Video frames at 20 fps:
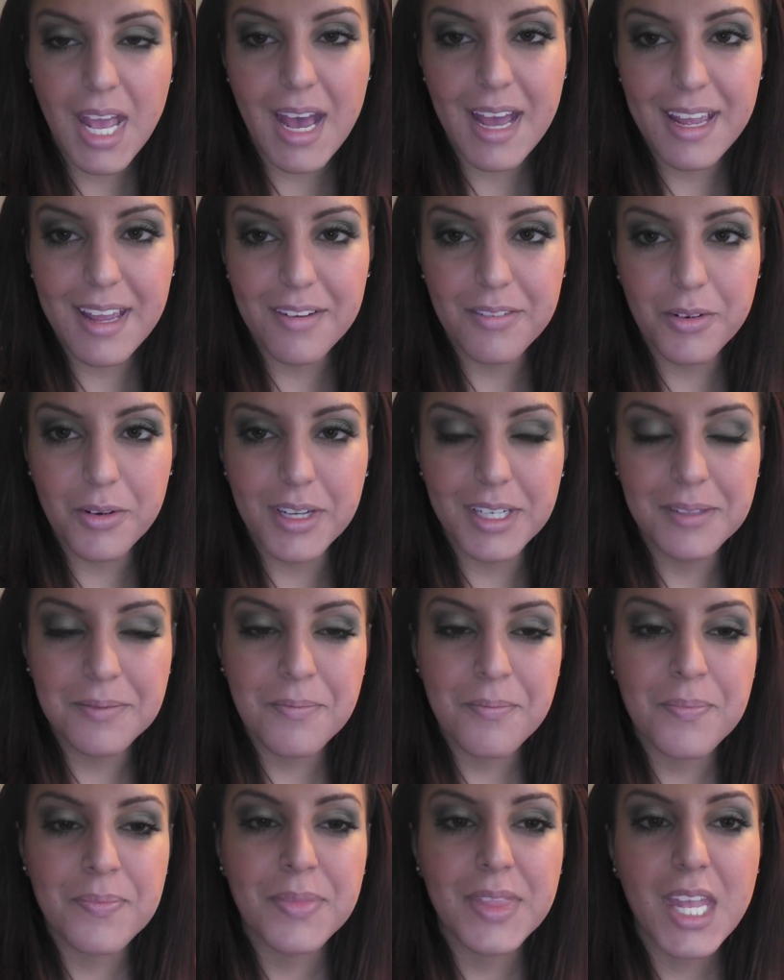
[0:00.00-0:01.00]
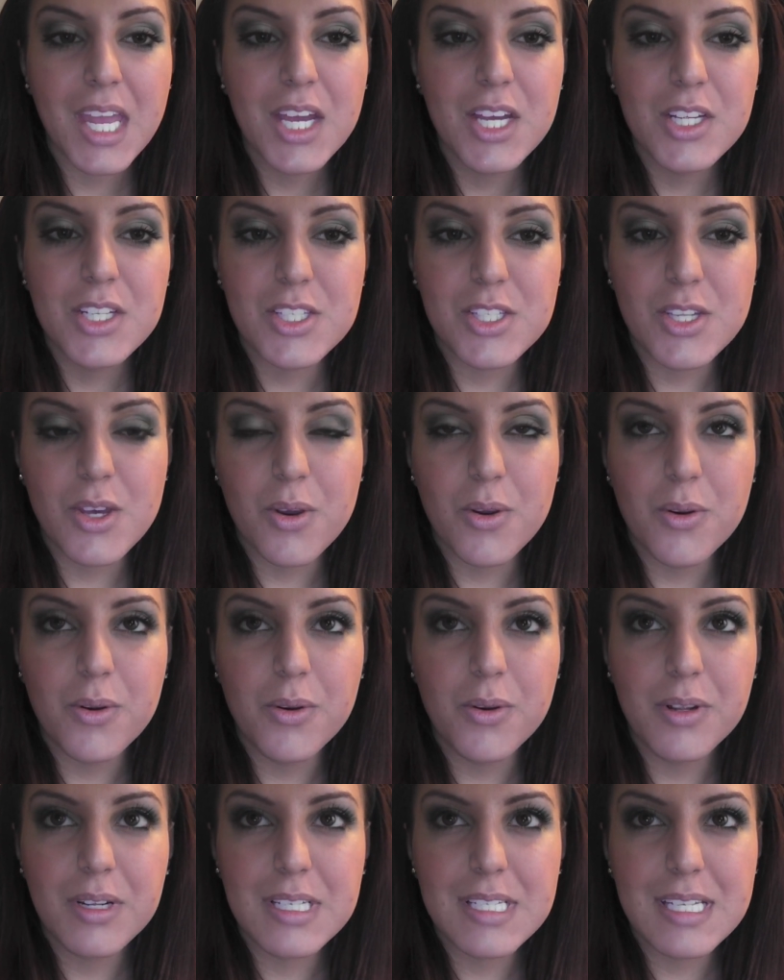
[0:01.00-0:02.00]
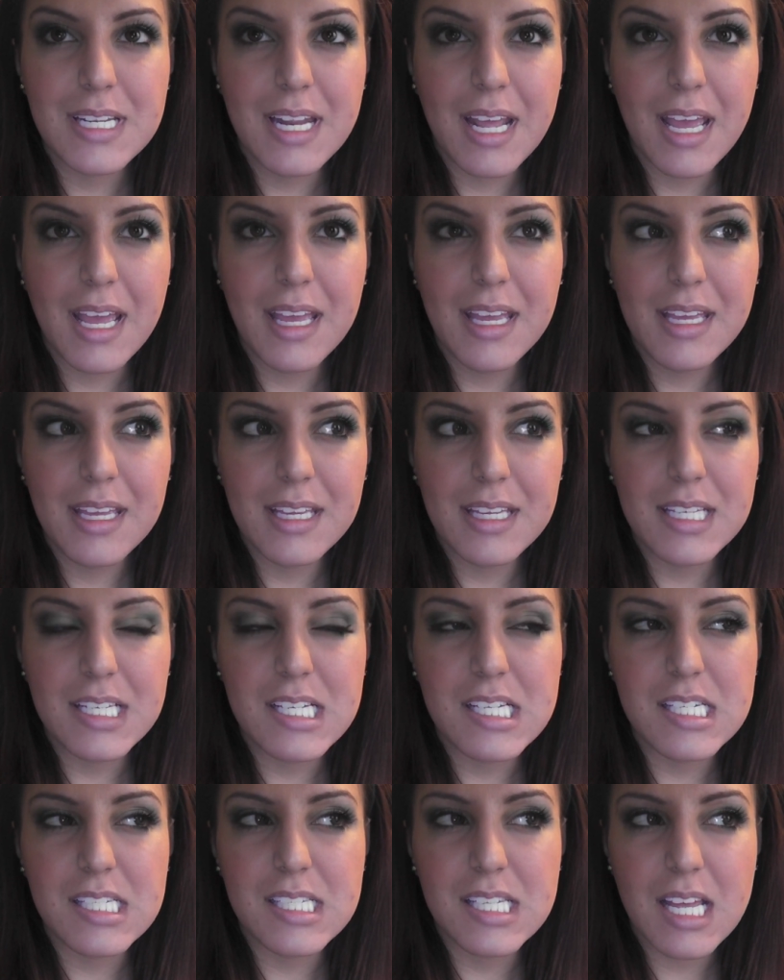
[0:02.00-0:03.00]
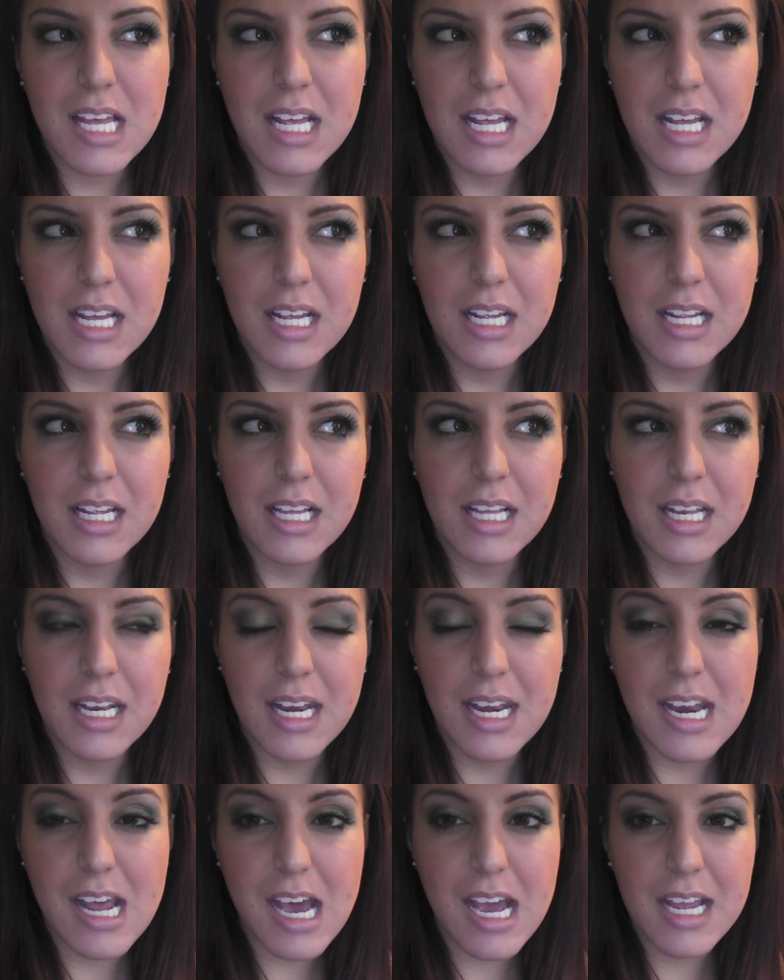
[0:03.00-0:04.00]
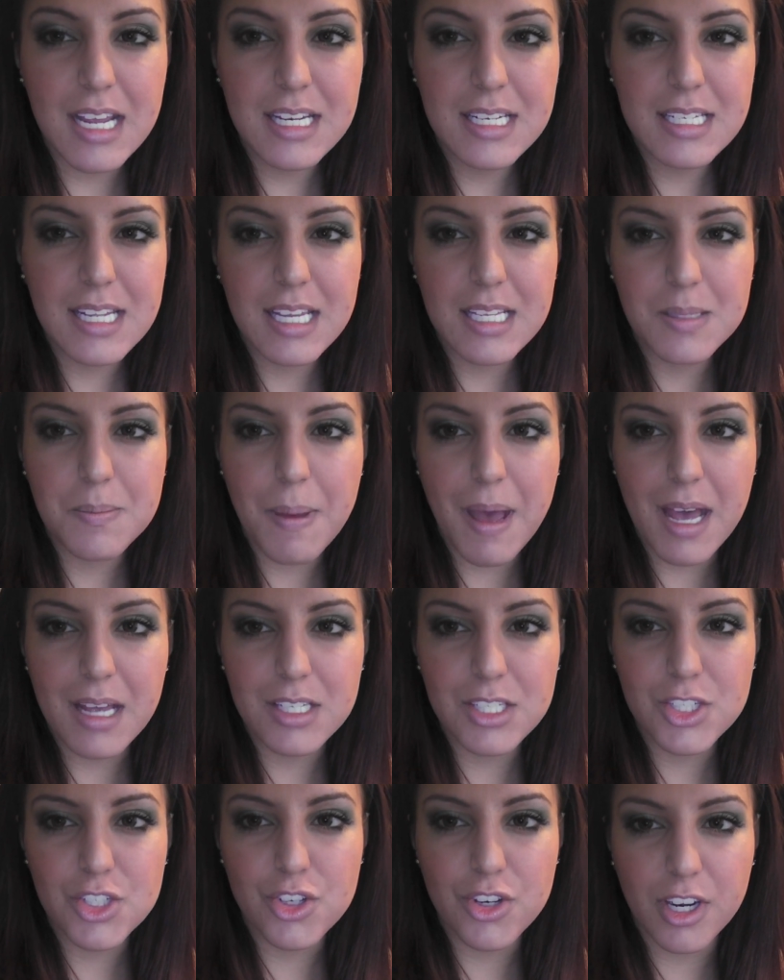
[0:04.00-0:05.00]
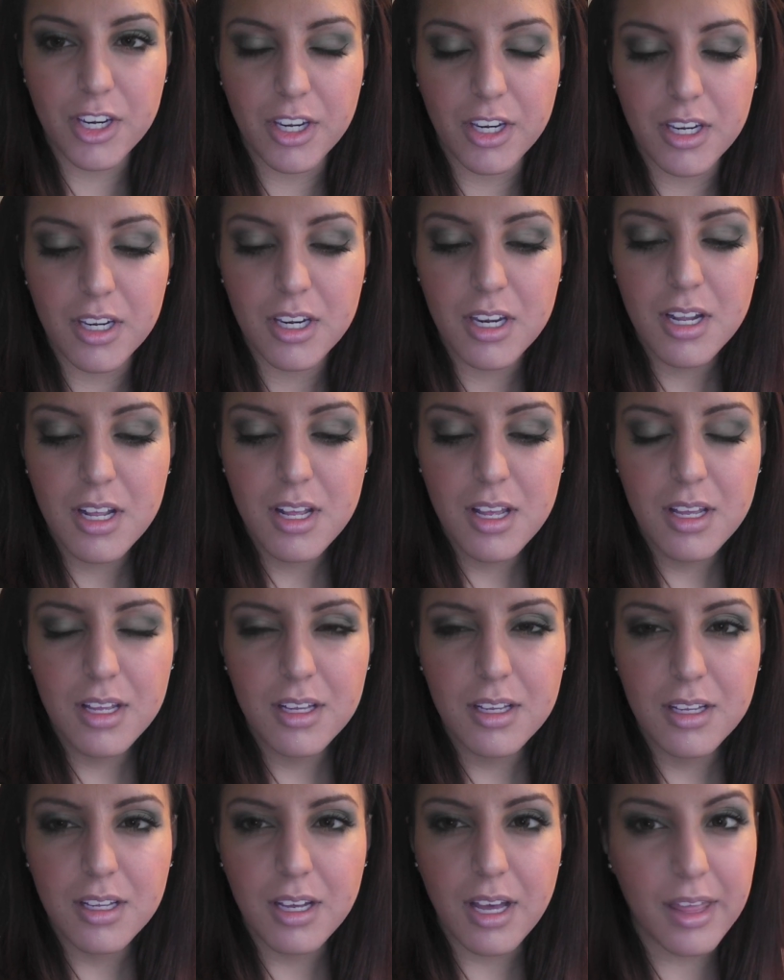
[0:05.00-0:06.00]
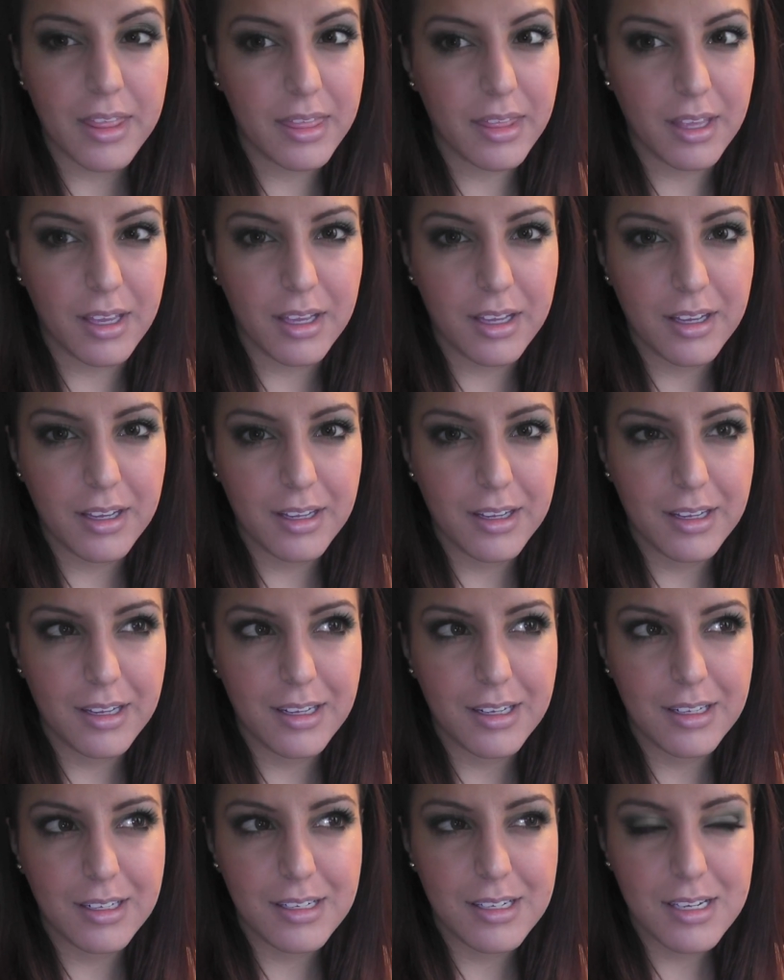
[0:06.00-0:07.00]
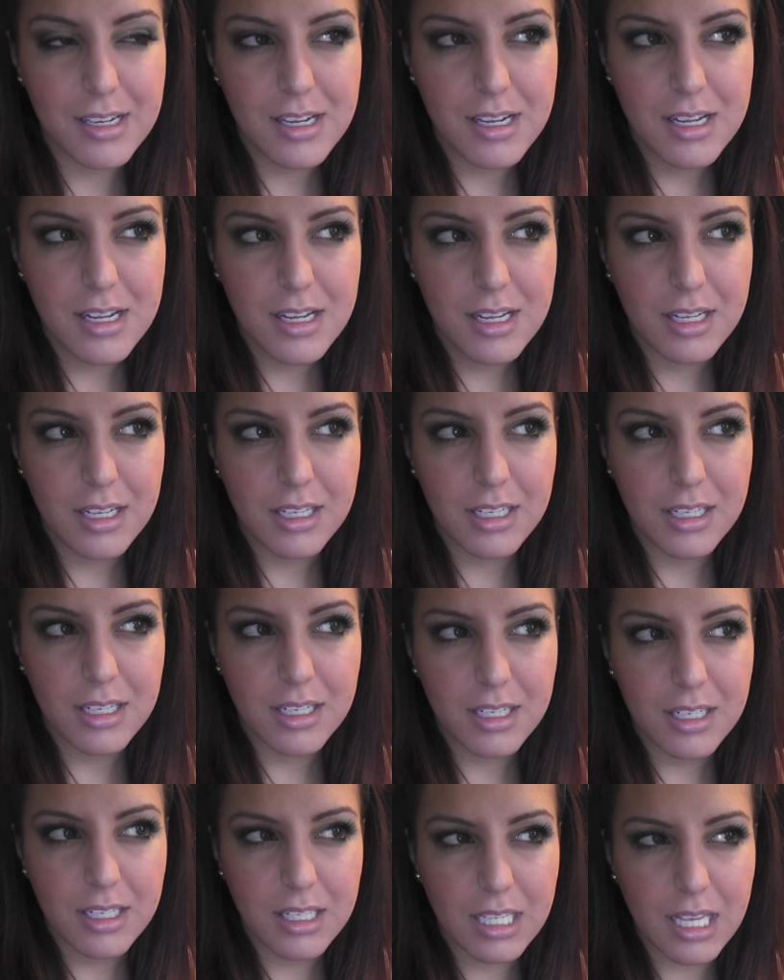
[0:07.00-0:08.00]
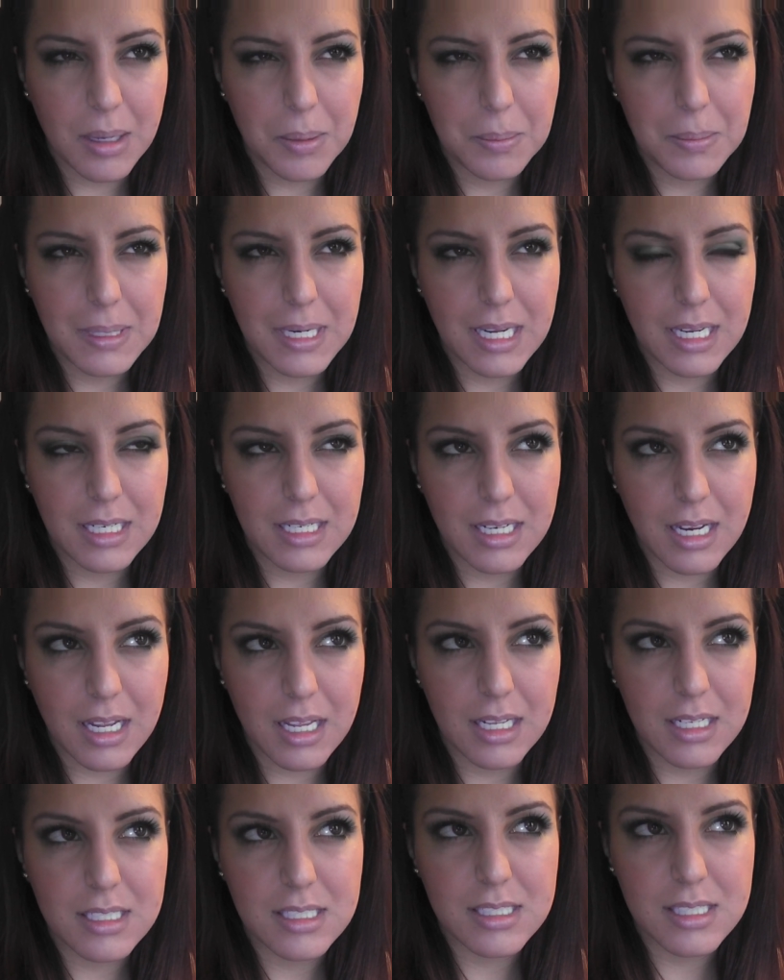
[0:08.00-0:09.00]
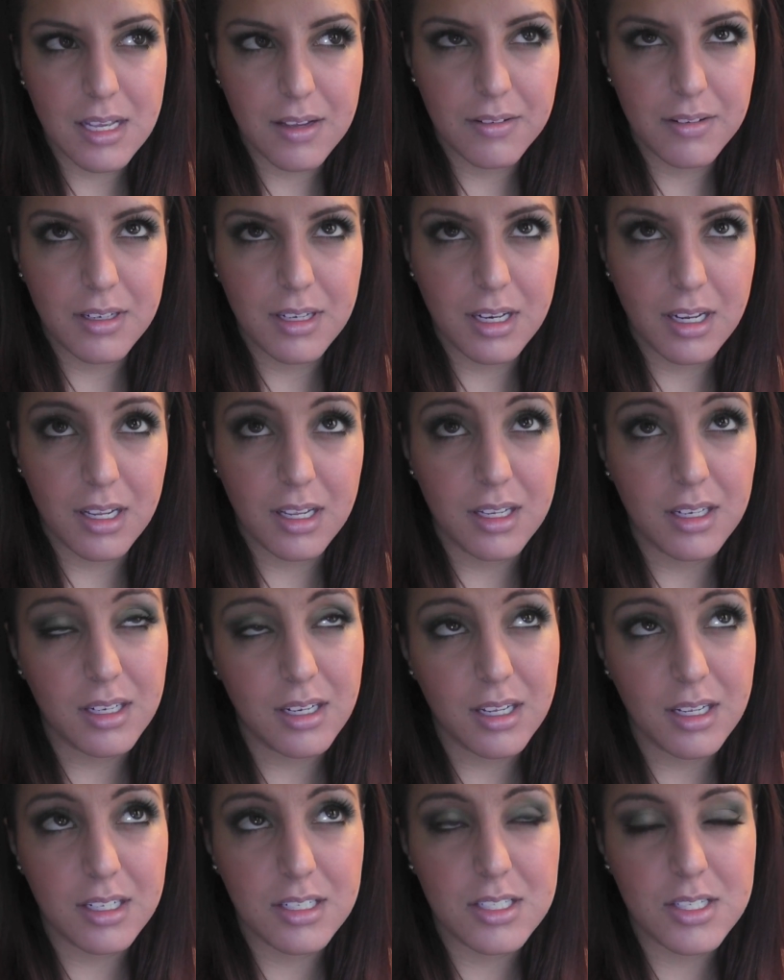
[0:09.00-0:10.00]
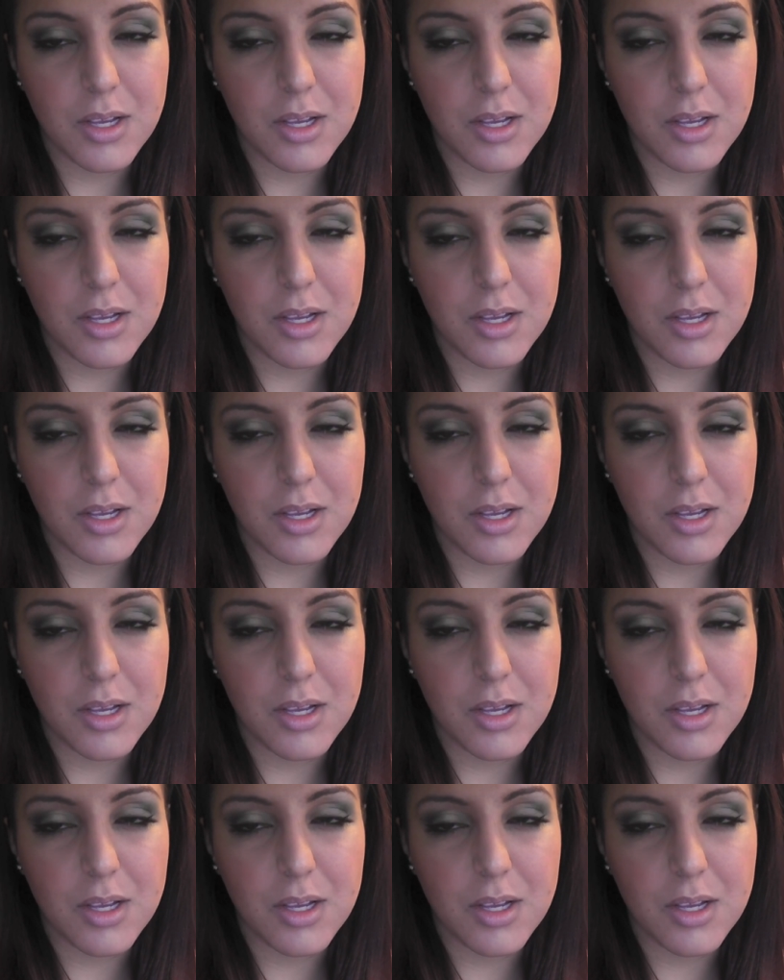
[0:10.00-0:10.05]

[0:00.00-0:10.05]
Hi everyone. So today is nine days past trigger, I think. Yeah, nine days, seven, eight, nine.